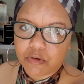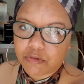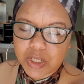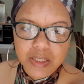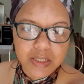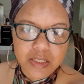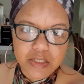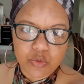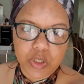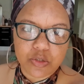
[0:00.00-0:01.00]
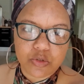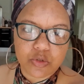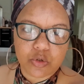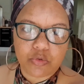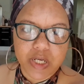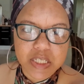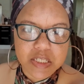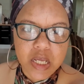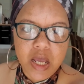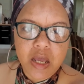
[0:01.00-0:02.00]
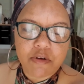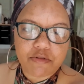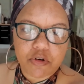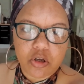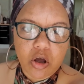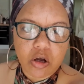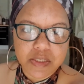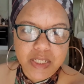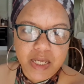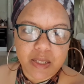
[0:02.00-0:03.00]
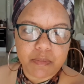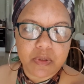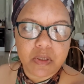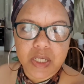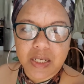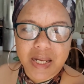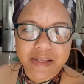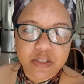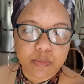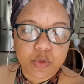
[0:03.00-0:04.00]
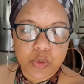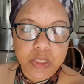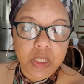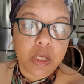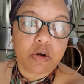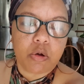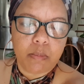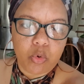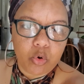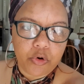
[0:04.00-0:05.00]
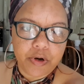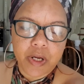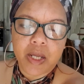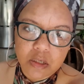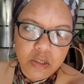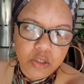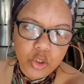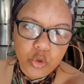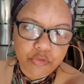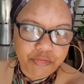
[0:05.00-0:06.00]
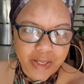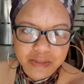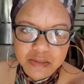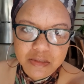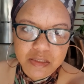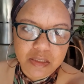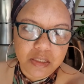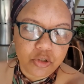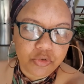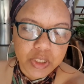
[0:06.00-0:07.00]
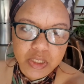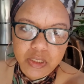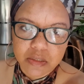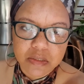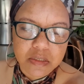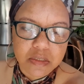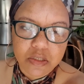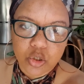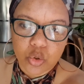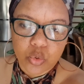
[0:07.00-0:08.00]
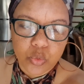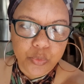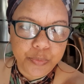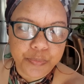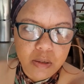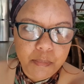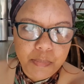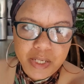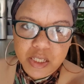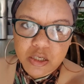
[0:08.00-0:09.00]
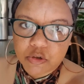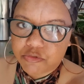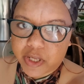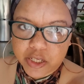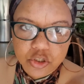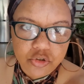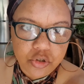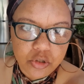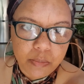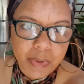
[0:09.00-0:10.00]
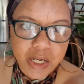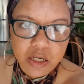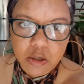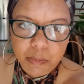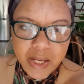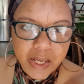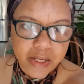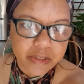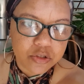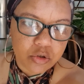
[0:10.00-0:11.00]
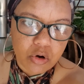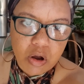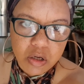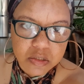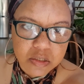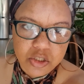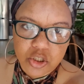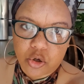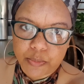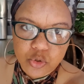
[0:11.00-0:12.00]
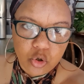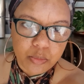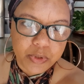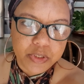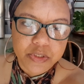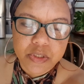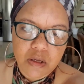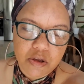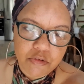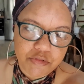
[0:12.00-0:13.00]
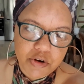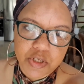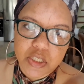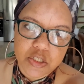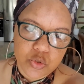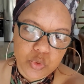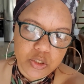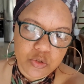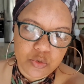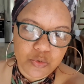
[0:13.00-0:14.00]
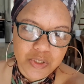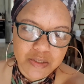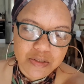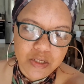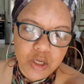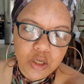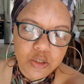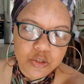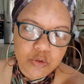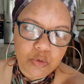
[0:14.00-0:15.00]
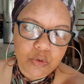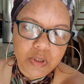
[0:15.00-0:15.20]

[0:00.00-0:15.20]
Really easy way to store rice for a long time. It can last up to a year or more. No fancy ingredients, no buying of extra Mylar bags or oxygen absorbers. A very easy way to do this. So